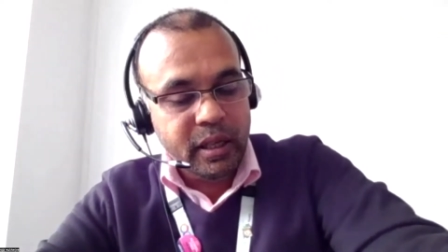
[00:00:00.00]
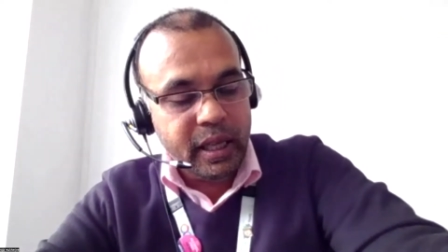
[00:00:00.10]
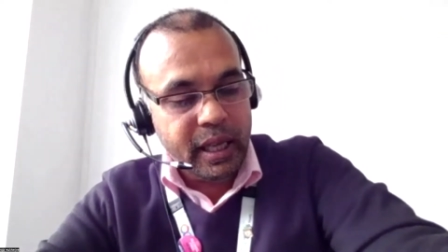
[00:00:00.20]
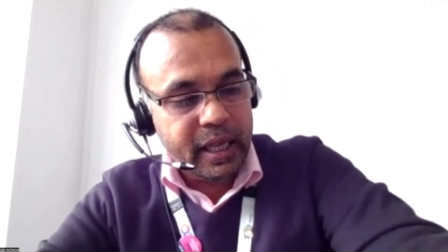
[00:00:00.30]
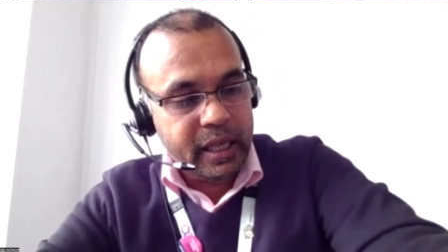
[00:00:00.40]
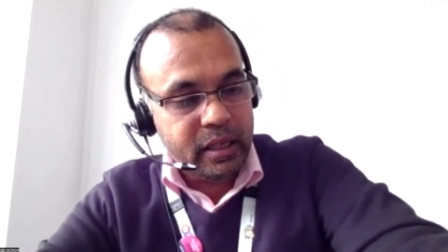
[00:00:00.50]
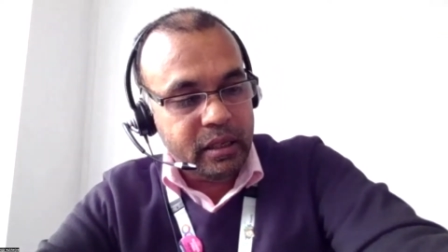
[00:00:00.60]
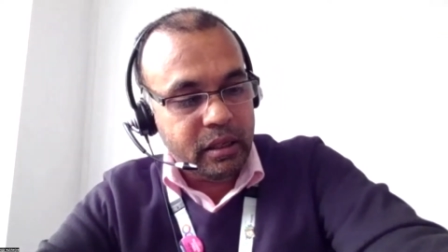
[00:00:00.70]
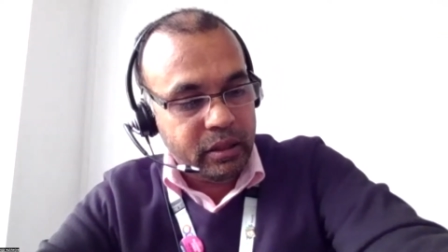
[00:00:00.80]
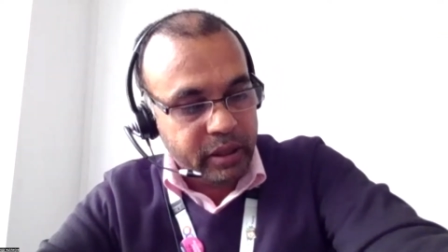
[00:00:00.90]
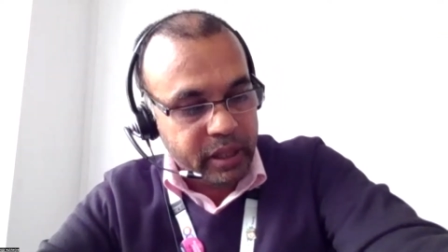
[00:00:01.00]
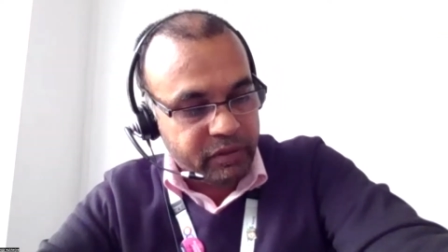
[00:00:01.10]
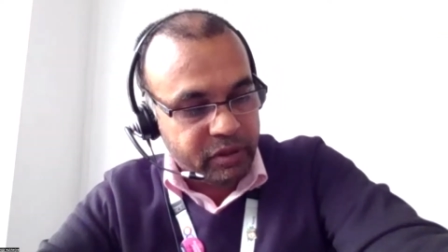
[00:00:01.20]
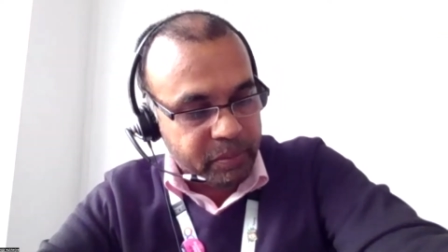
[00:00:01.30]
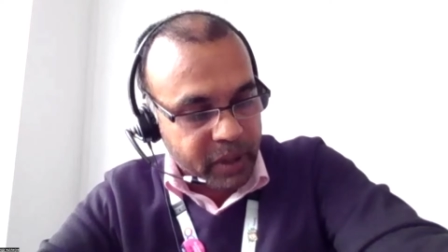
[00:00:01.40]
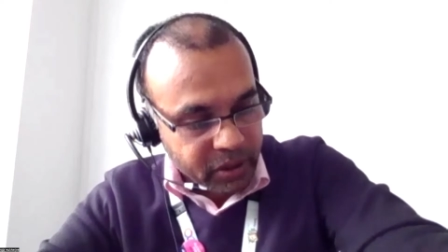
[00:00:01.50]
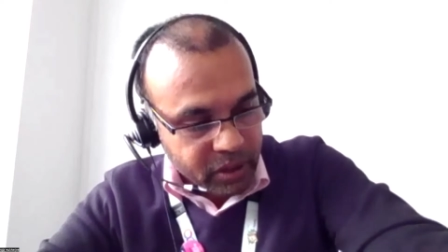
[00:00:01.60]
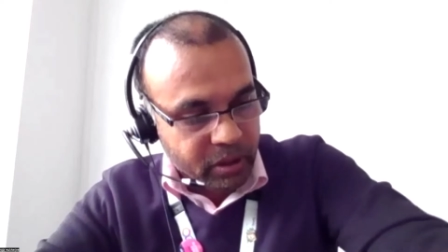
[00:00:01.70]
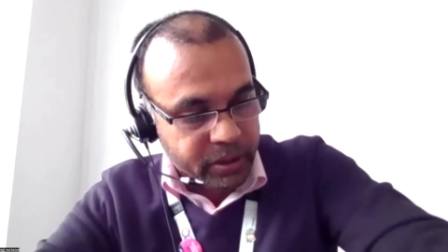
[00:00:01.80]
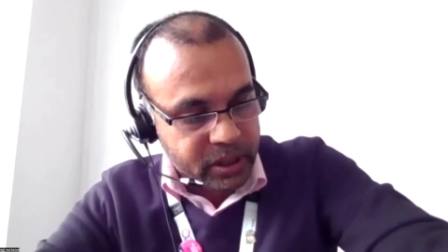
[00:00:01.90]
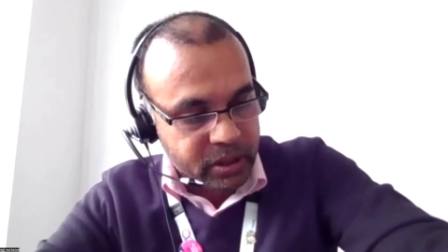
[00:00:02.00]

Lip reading: in learning from other colleagues